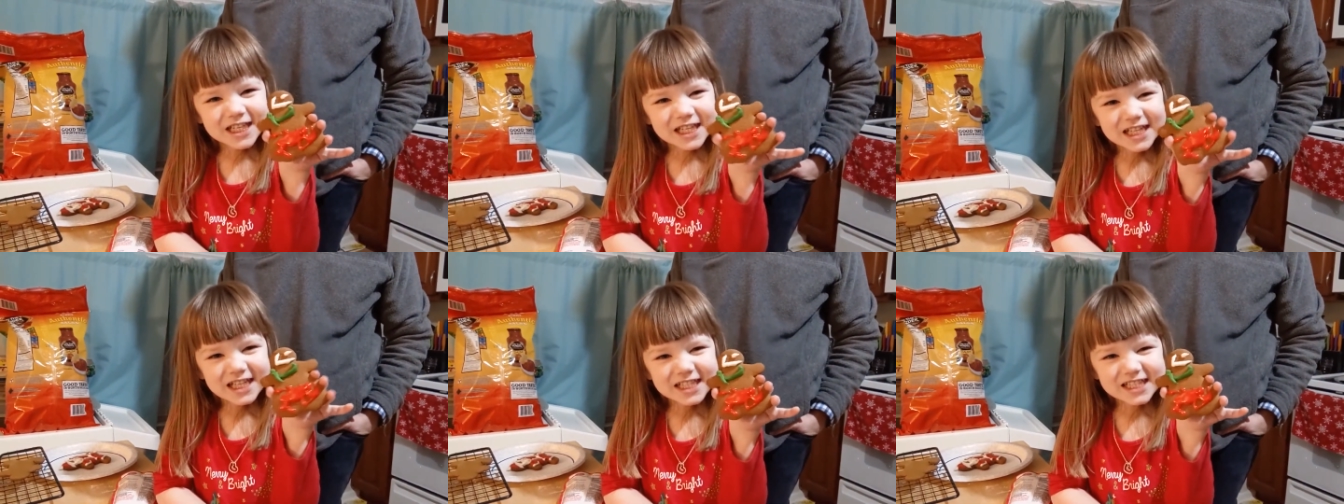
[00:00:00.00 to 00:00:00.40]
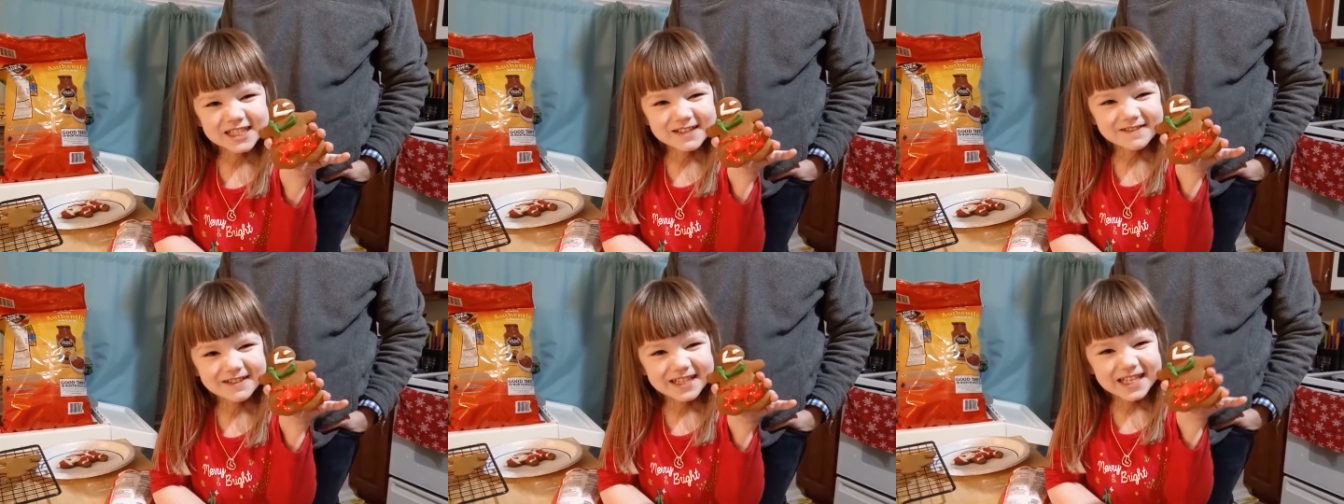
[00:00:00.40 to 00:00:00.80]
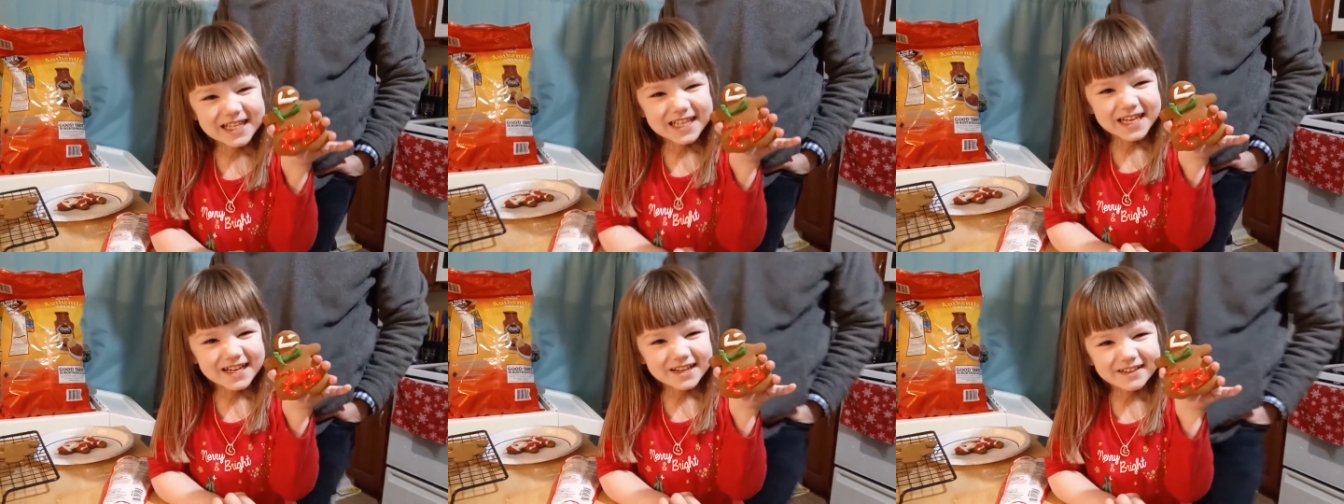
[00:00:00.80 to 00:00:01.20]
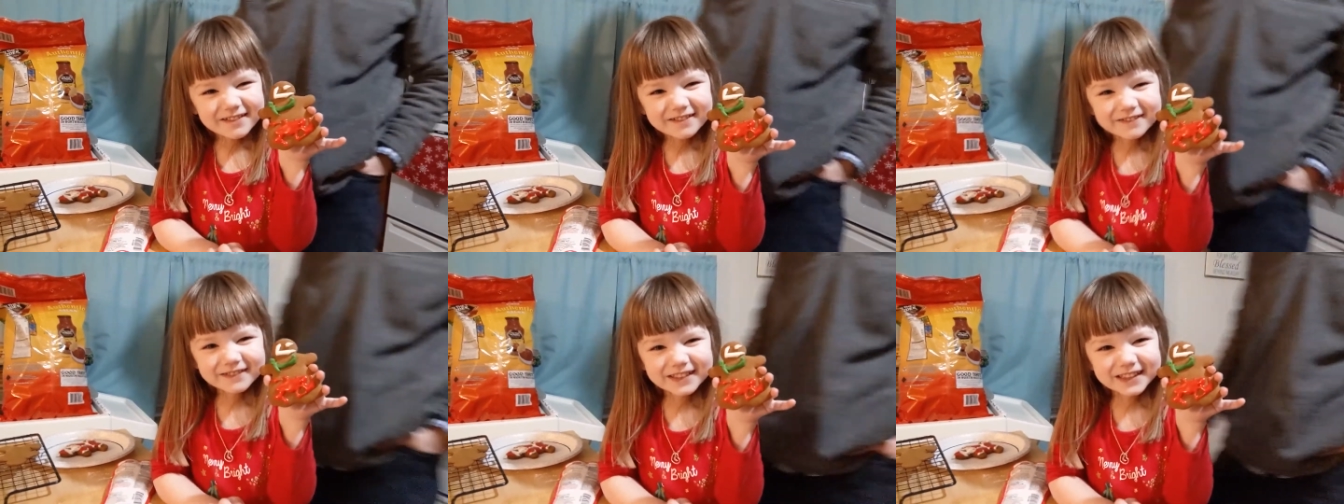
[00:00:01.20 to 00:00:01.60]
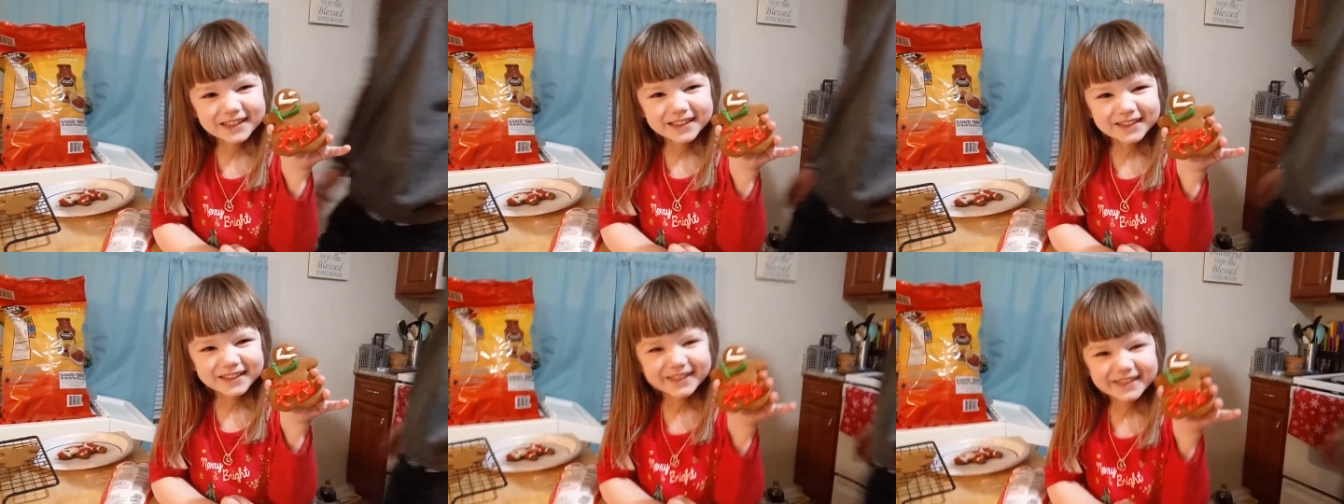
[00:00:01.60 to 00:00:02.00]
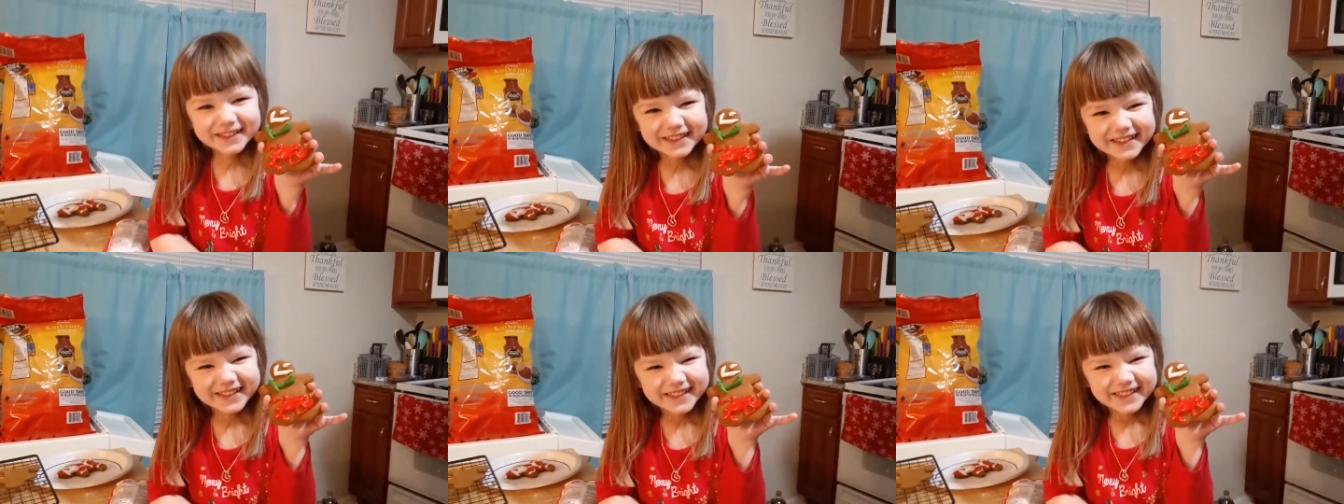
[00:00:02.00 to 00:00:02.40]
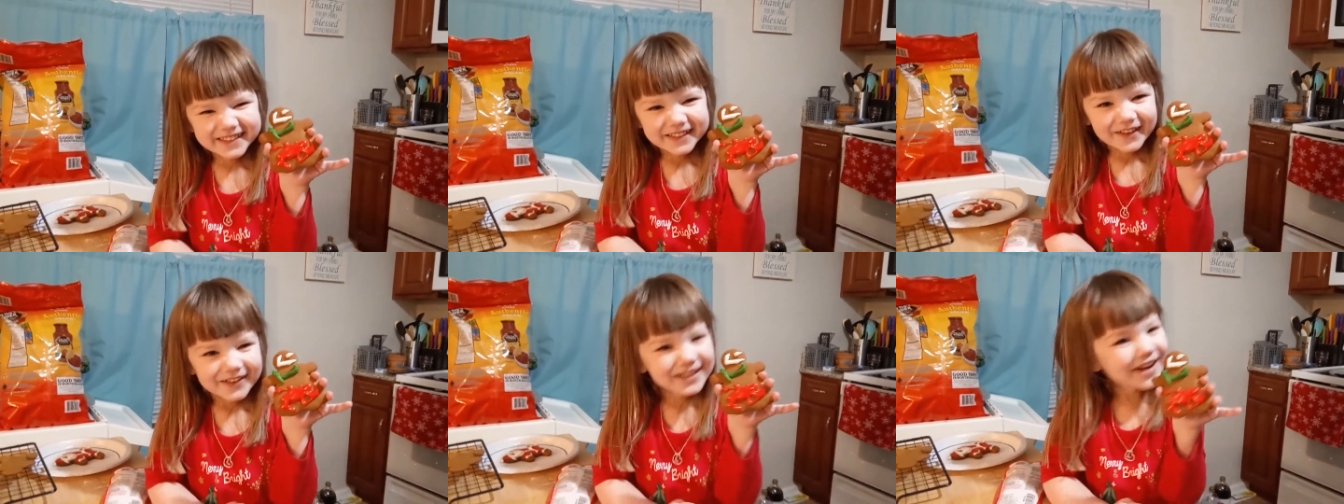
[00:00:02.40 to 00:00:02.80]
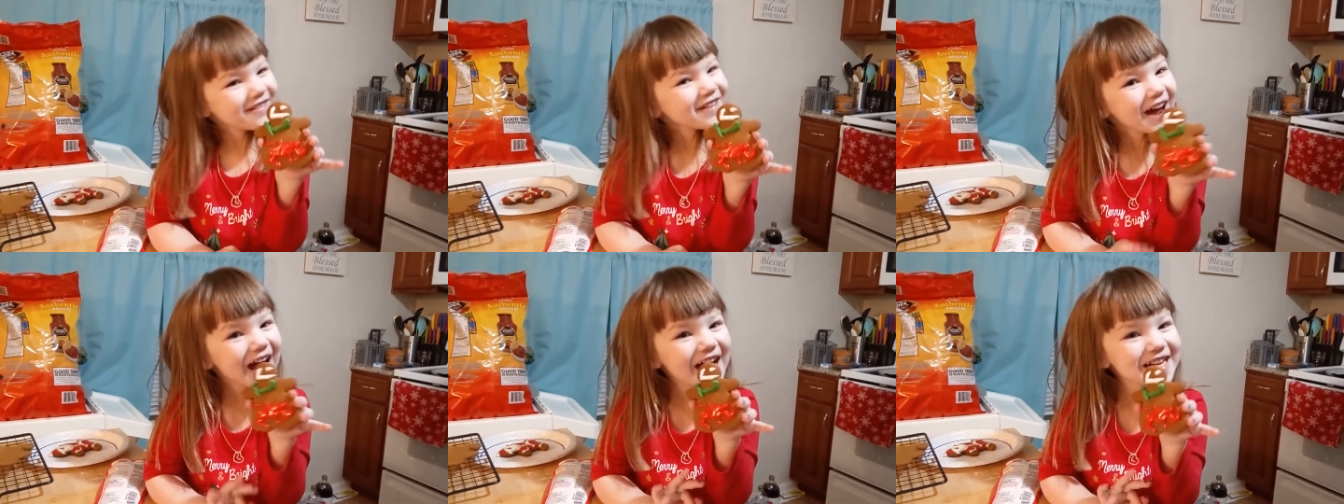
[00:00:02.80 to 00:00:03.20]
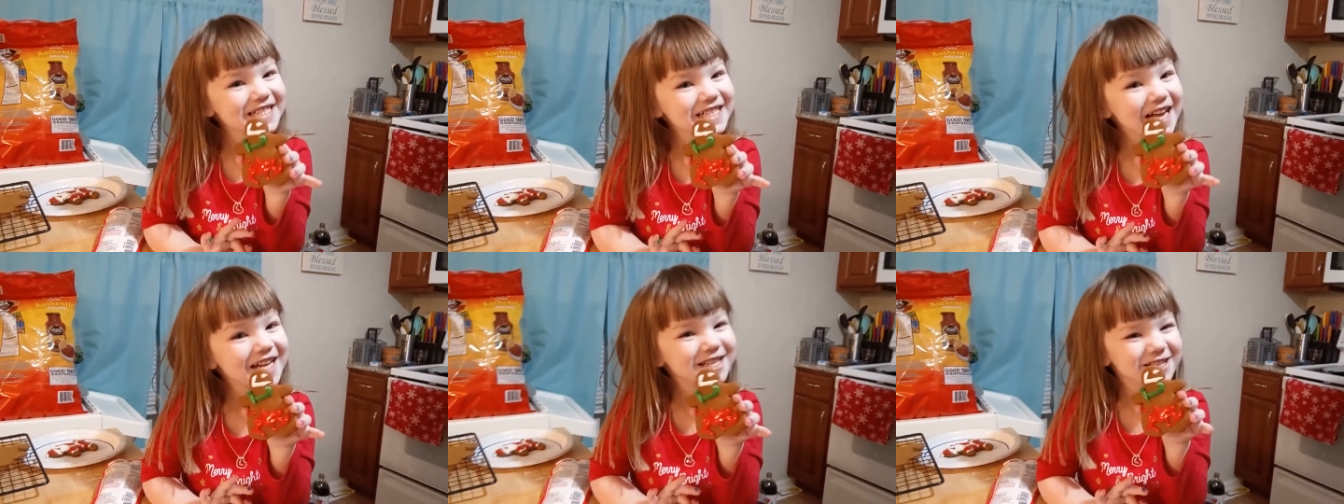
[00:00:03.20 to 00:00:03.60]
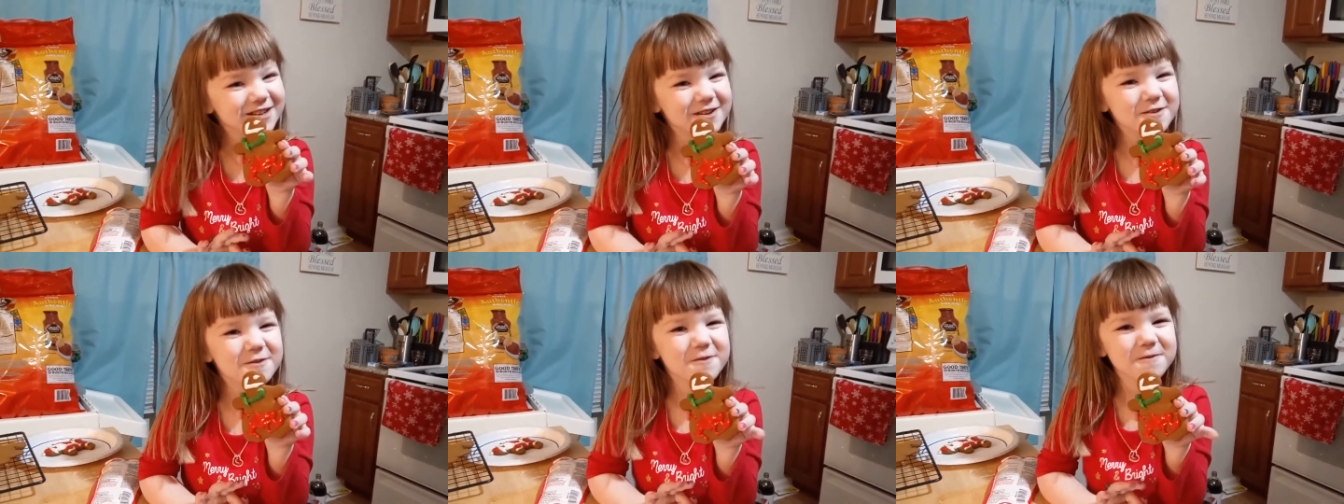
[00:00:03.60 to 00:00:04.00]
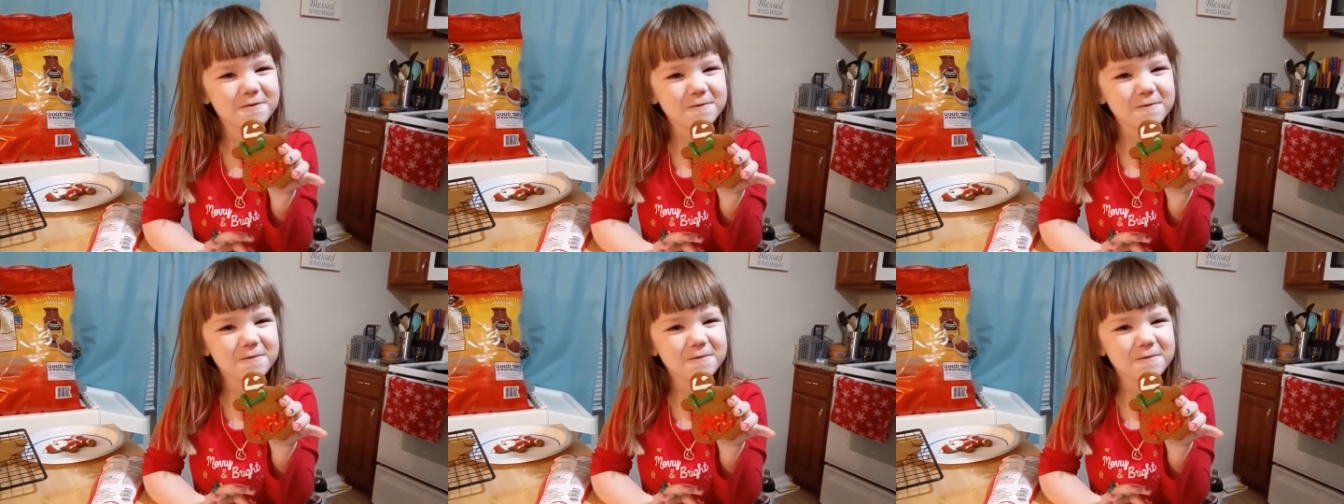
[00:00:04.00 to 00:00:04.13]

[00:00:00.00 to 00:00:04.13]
It's so cute. That's what I said too.